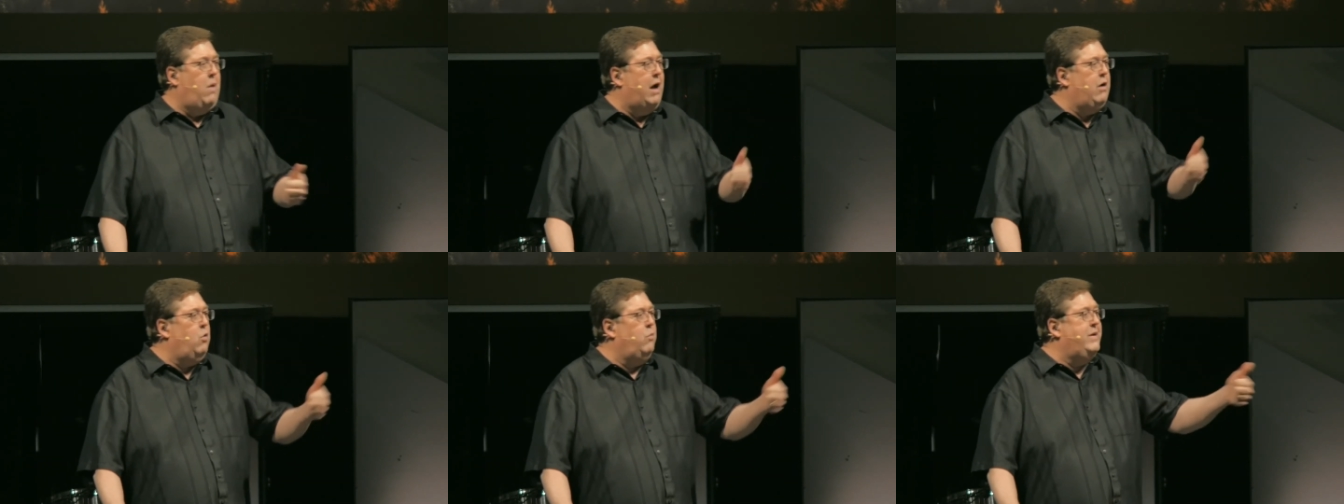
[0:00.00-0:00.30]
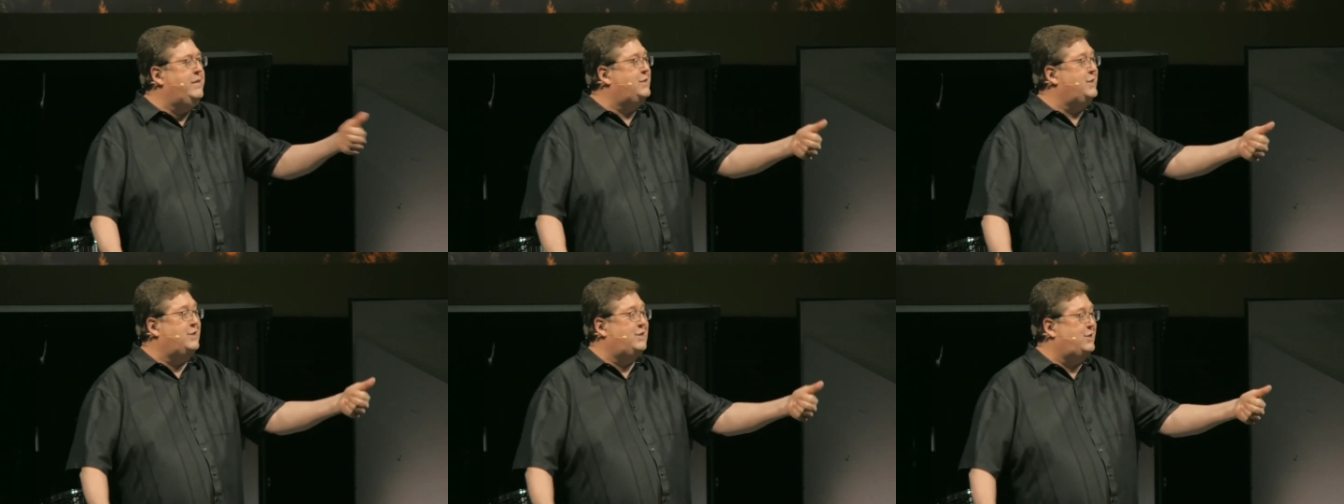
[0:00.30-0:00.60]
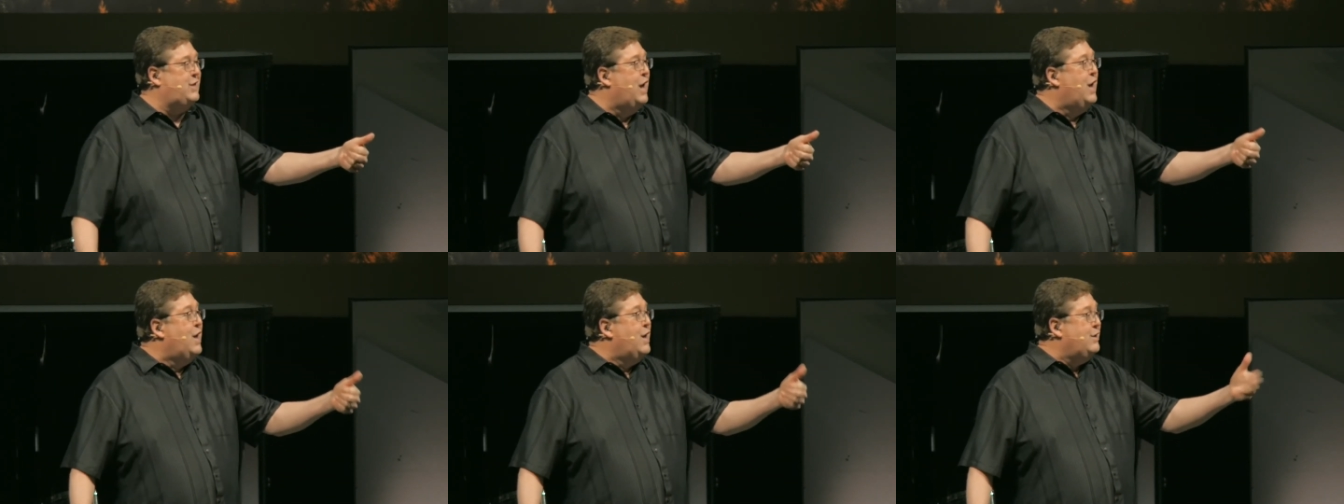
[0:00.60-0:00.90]
Why don't we
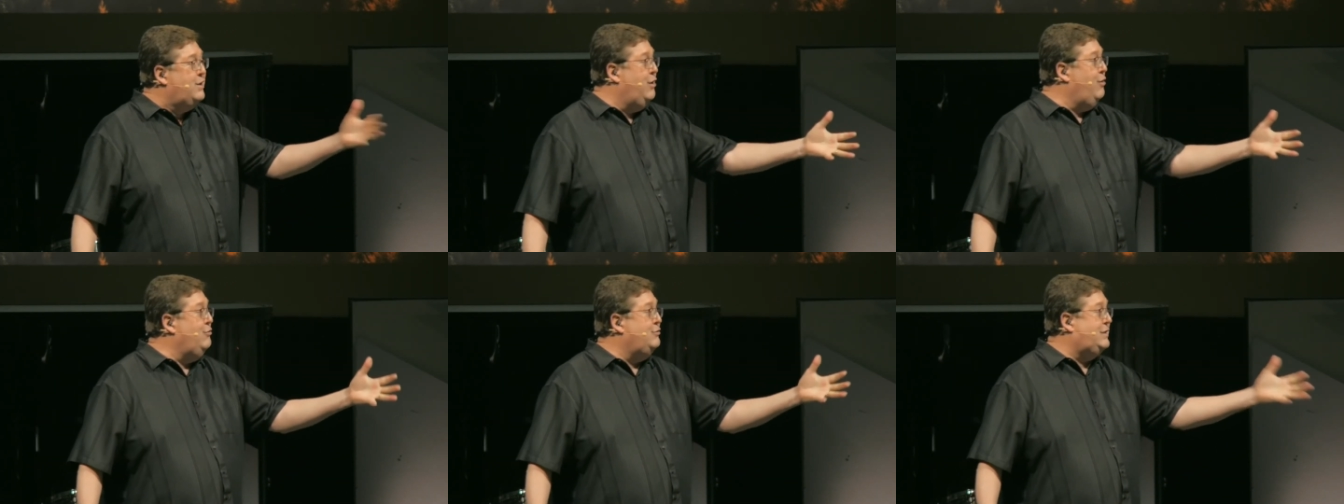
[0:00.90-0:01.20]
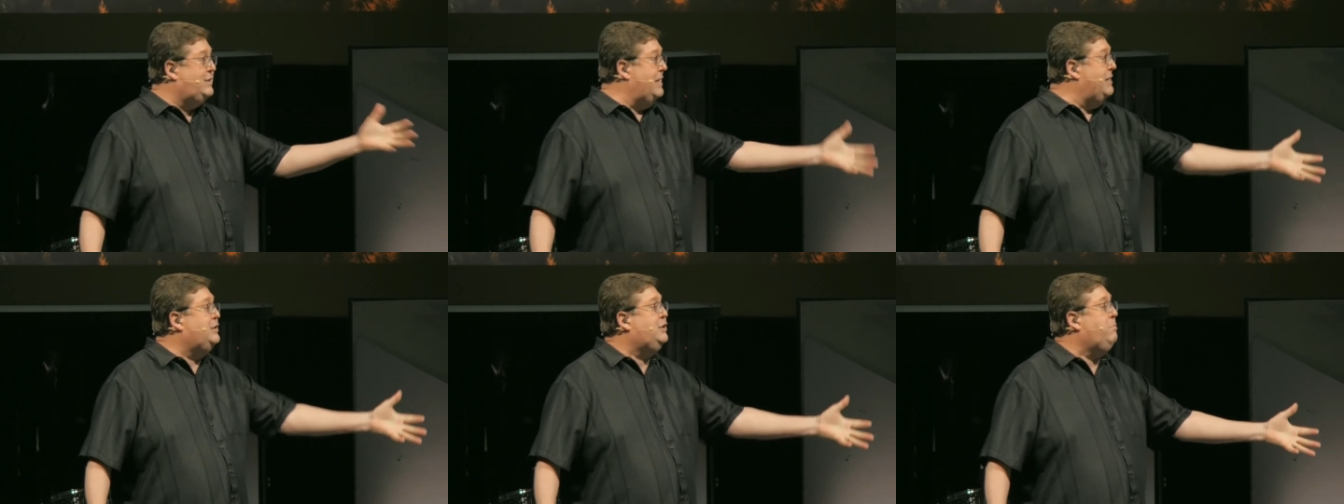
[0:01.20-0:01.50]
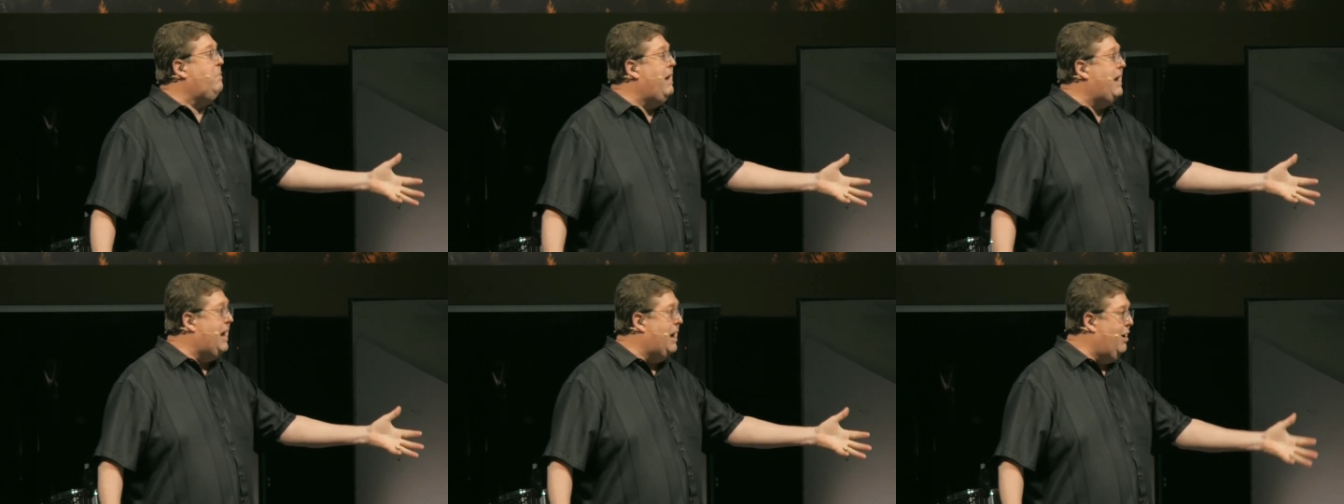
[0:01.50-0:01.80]
just use
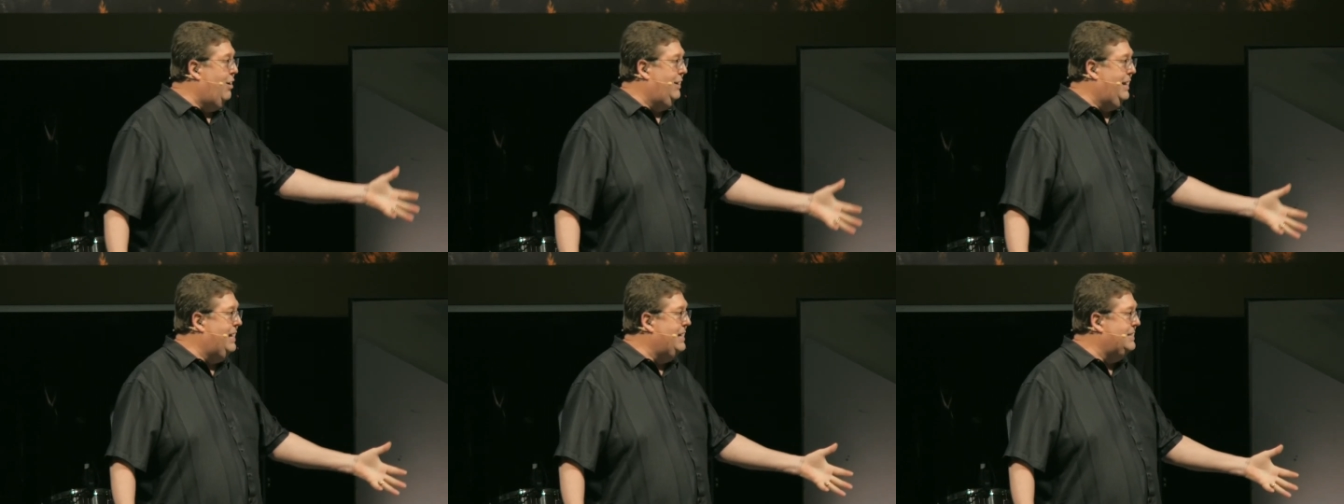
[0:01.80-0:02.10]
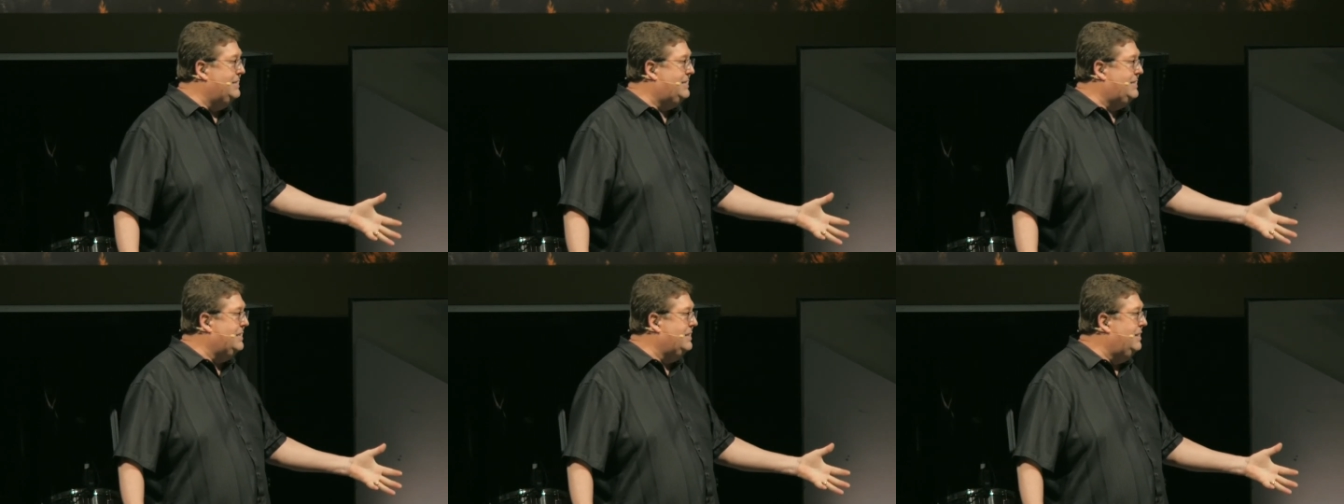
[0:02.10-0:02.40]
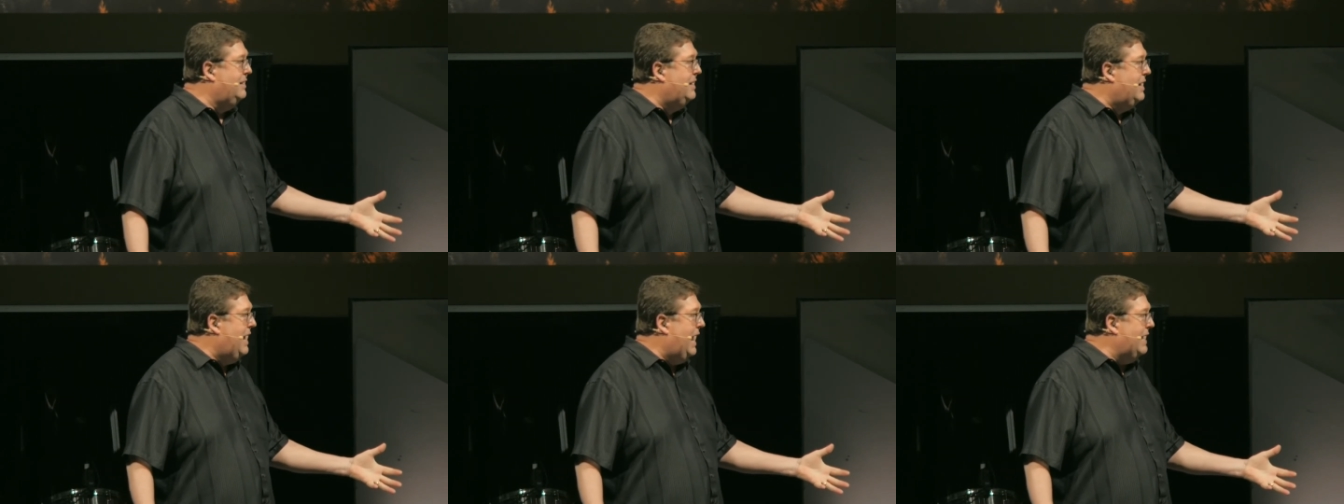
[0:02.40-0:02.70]
Ishmael as
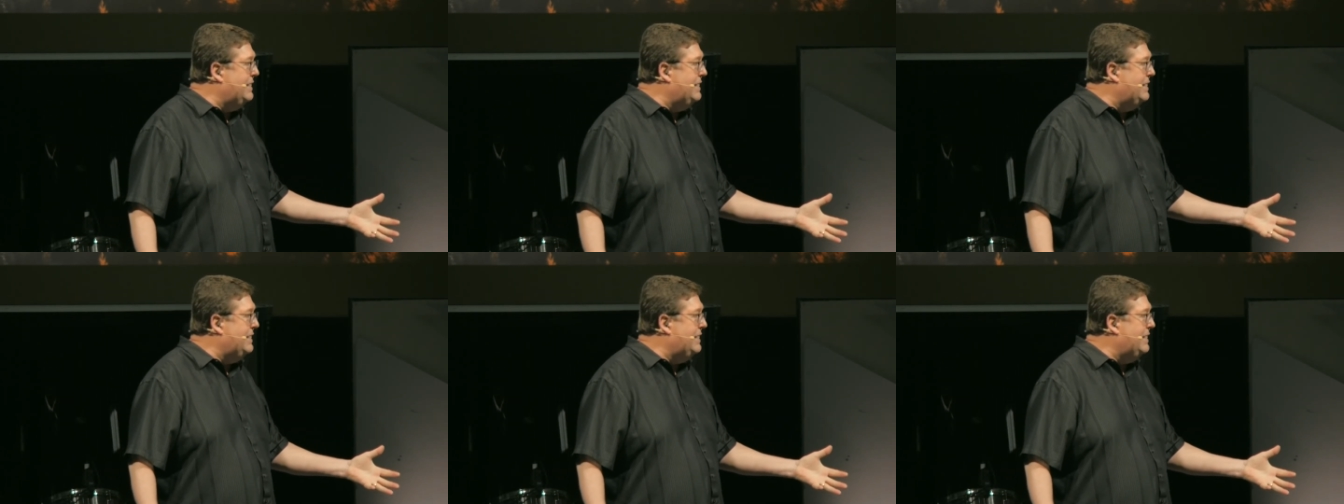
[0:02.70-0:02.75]
the,